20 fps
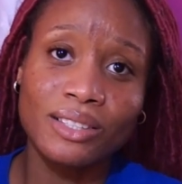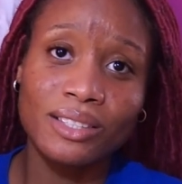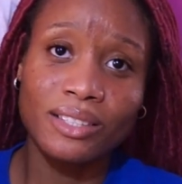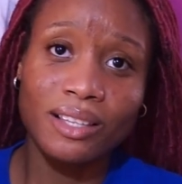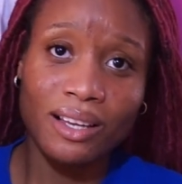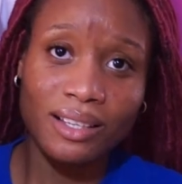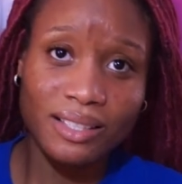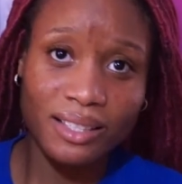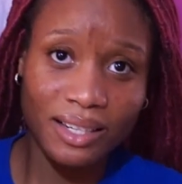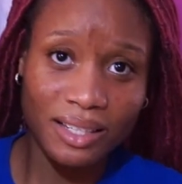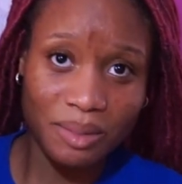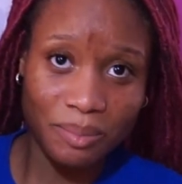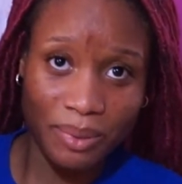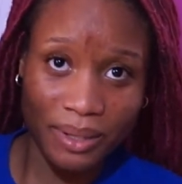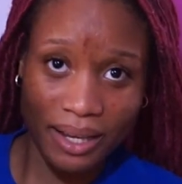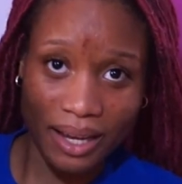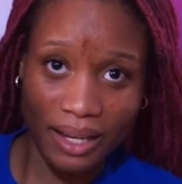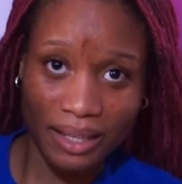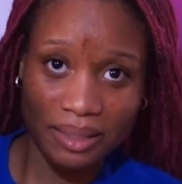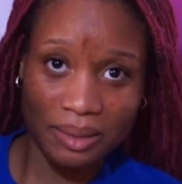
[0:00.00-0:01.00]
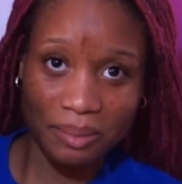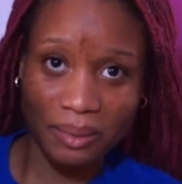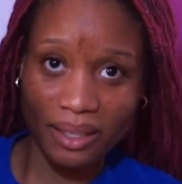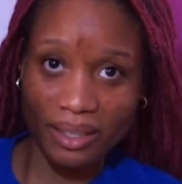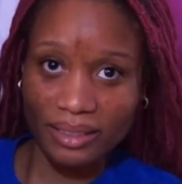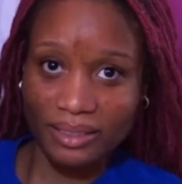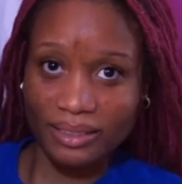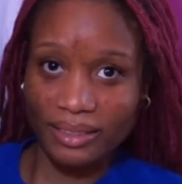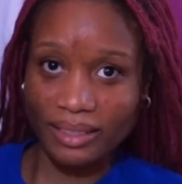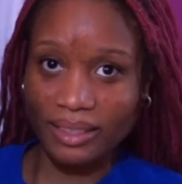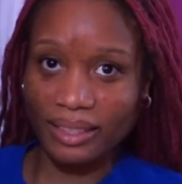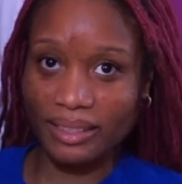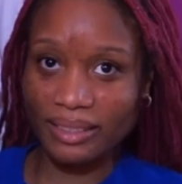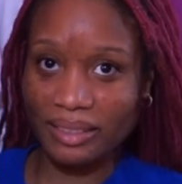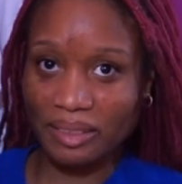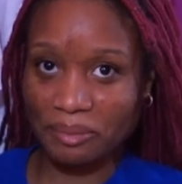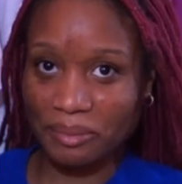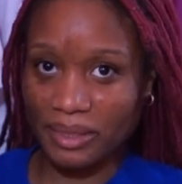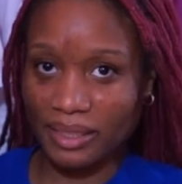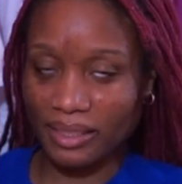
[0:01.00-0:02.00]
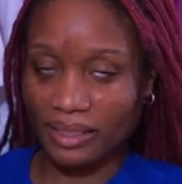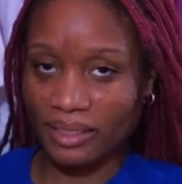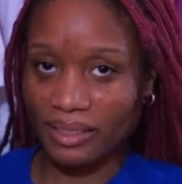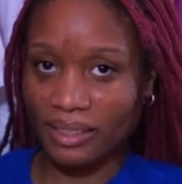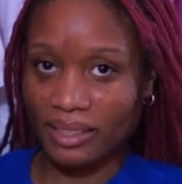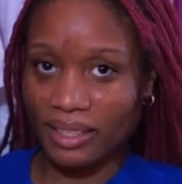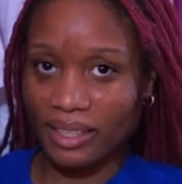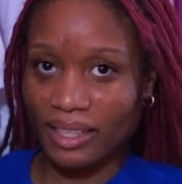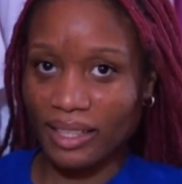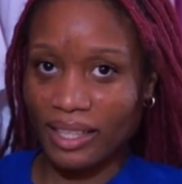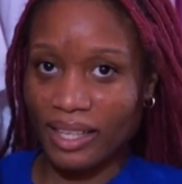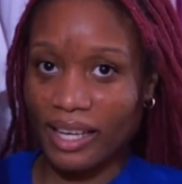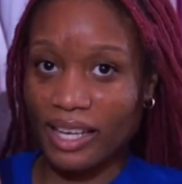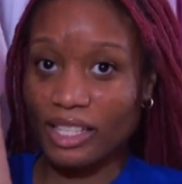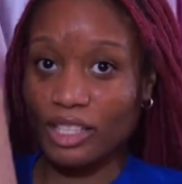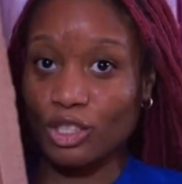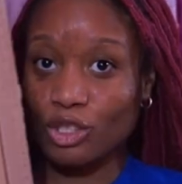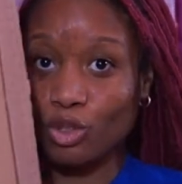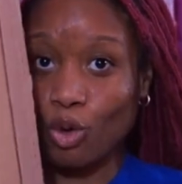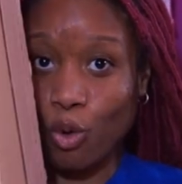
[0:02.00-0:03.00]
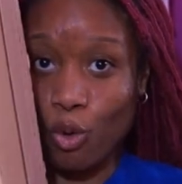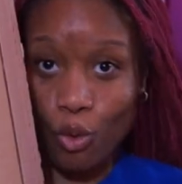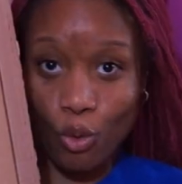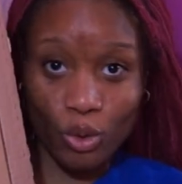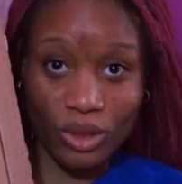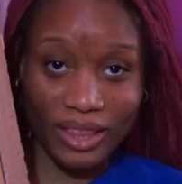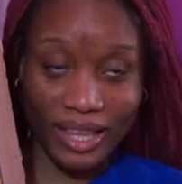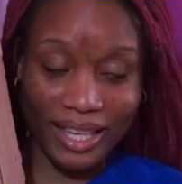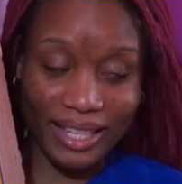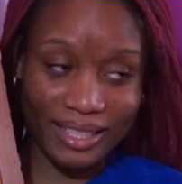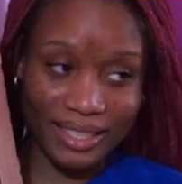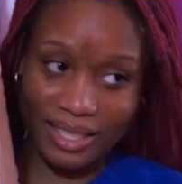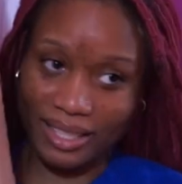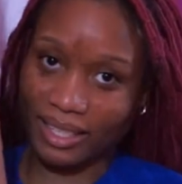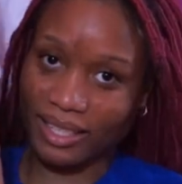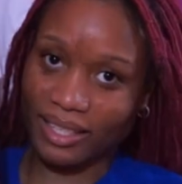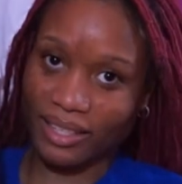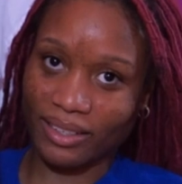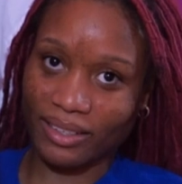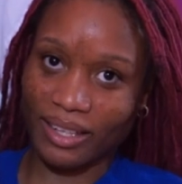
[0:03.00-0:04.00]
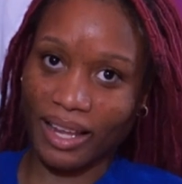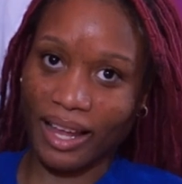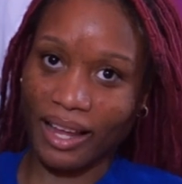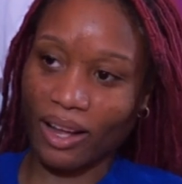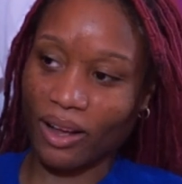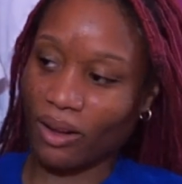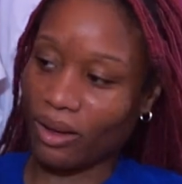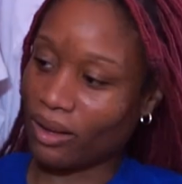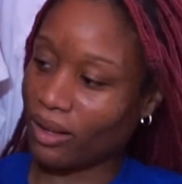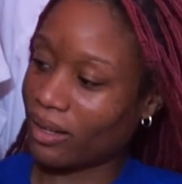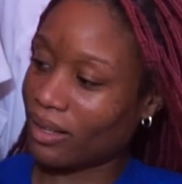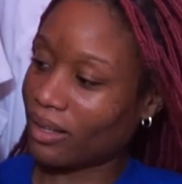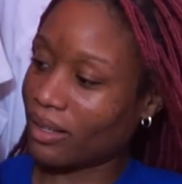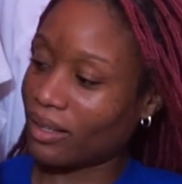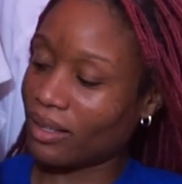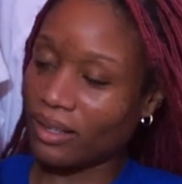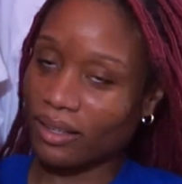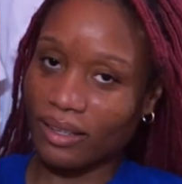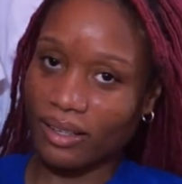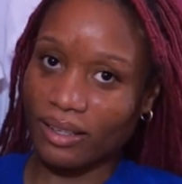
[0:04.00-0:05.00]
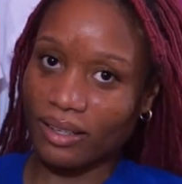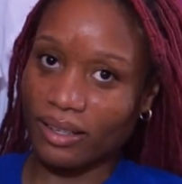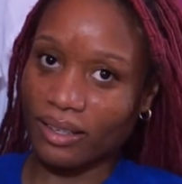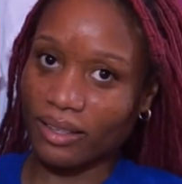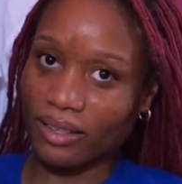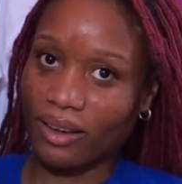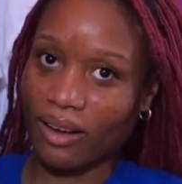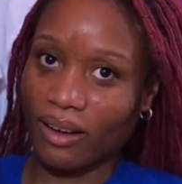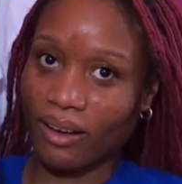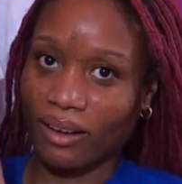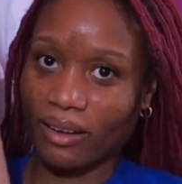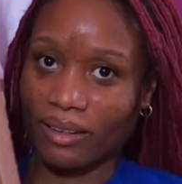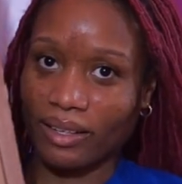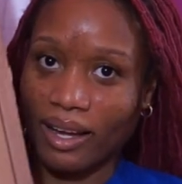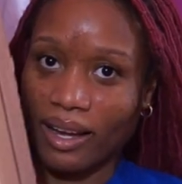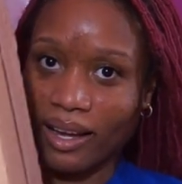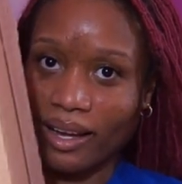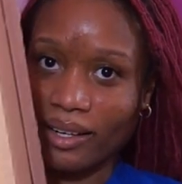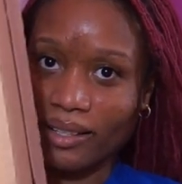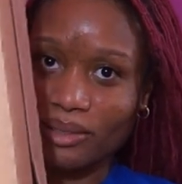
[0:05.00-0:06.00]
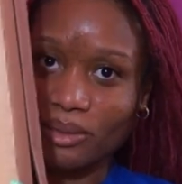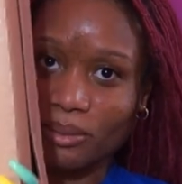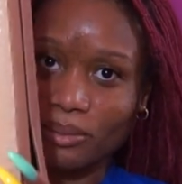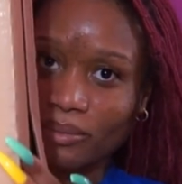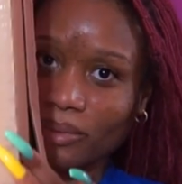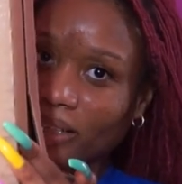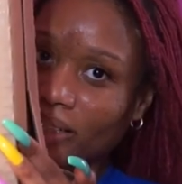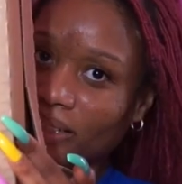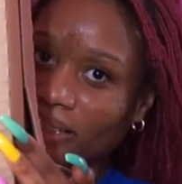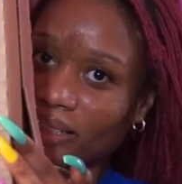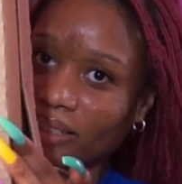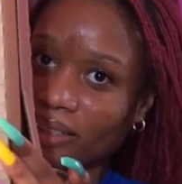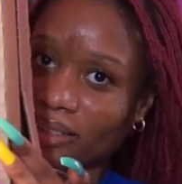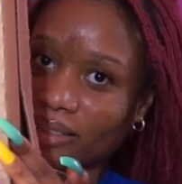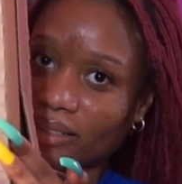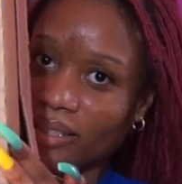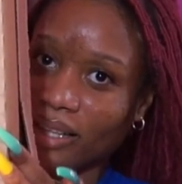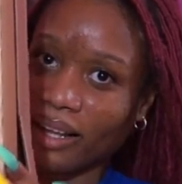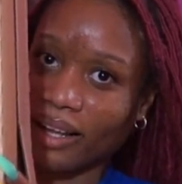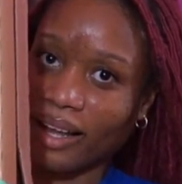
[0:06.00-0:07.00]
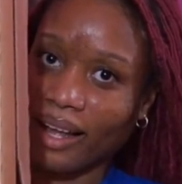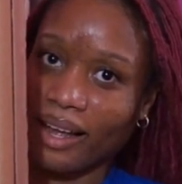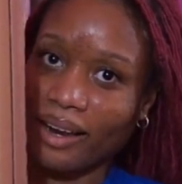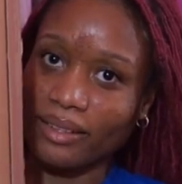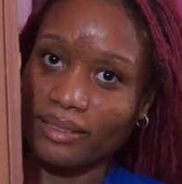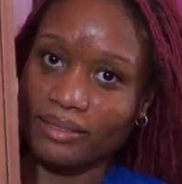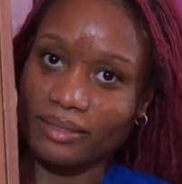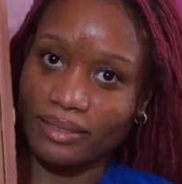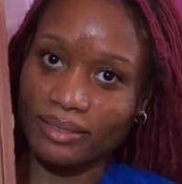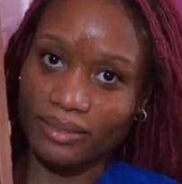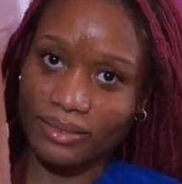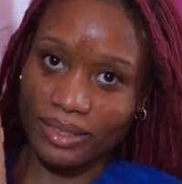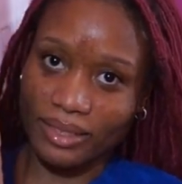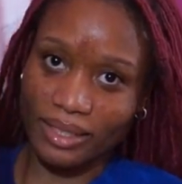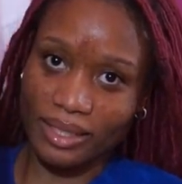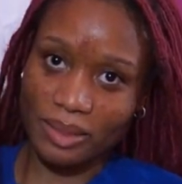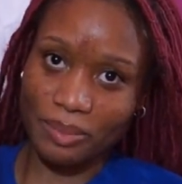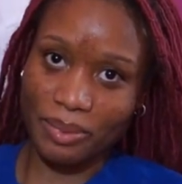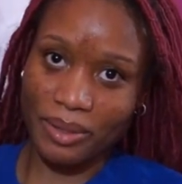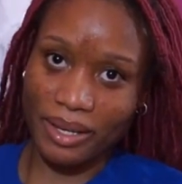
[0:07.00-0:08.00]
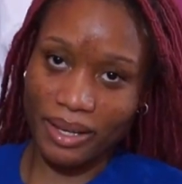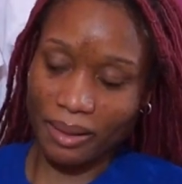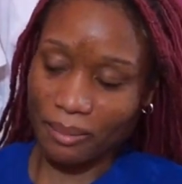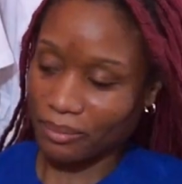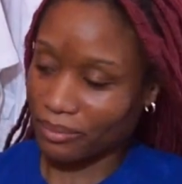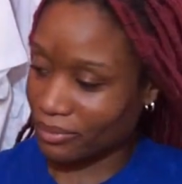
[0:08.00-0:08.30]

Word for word: Y'all see this big ice box that they sent me? It's two things in here. Like, y'all gotta do Adidas. Like, this big...